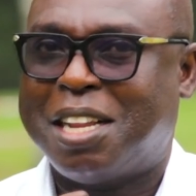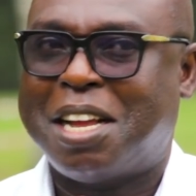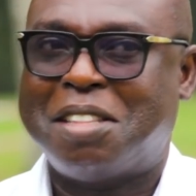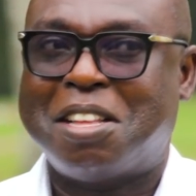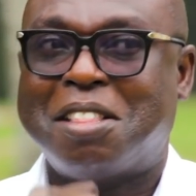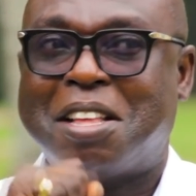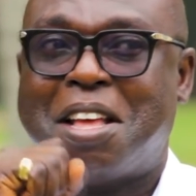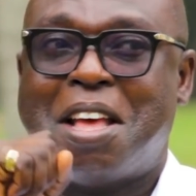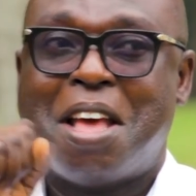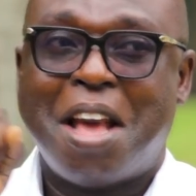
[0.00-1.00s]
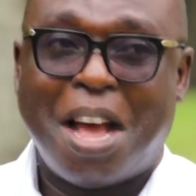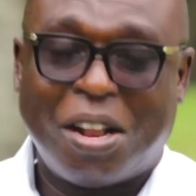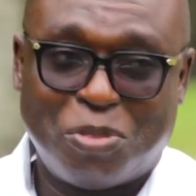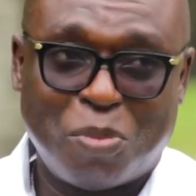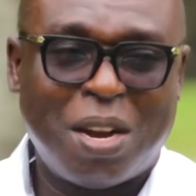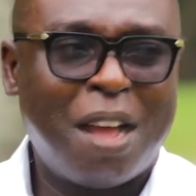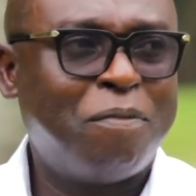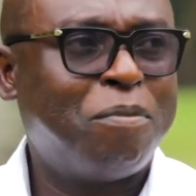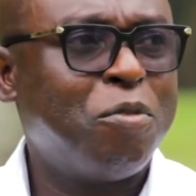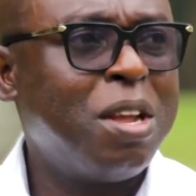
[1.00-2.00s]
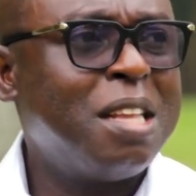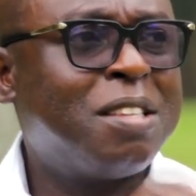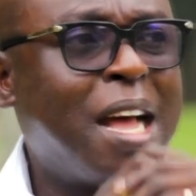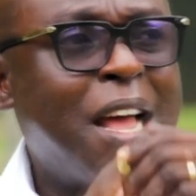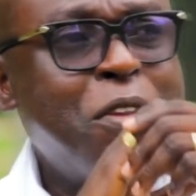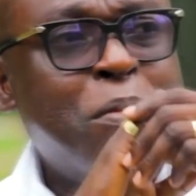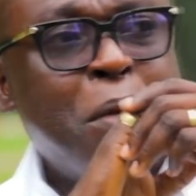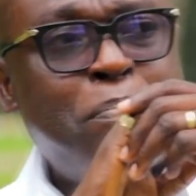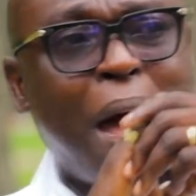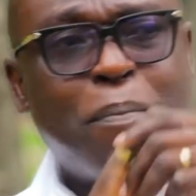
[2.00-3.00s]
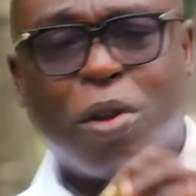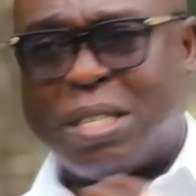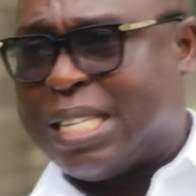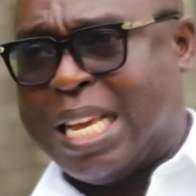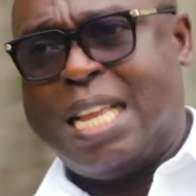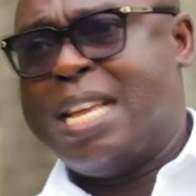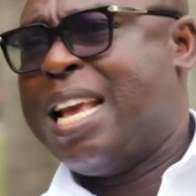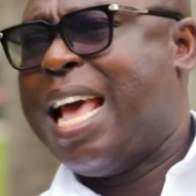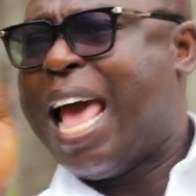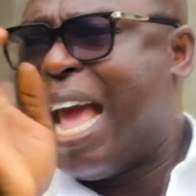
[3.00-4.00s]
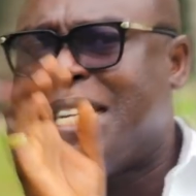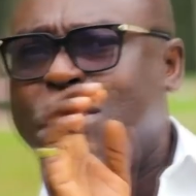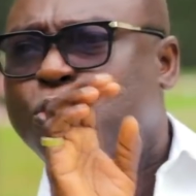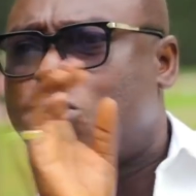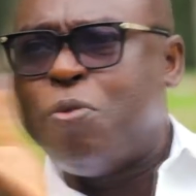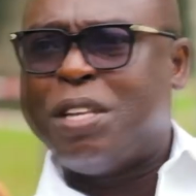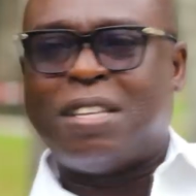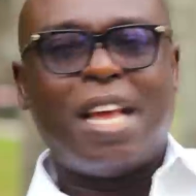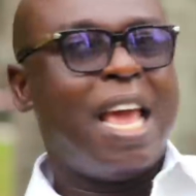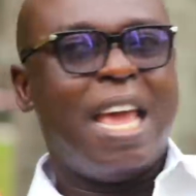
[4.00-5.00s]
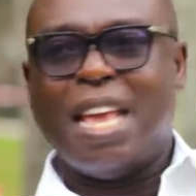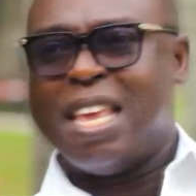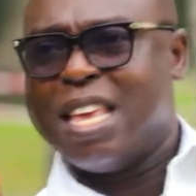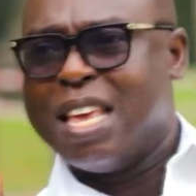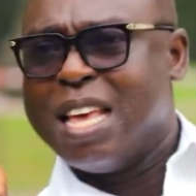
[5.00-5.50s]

And I don't know, it's a young bar and the 2 weeks, hey.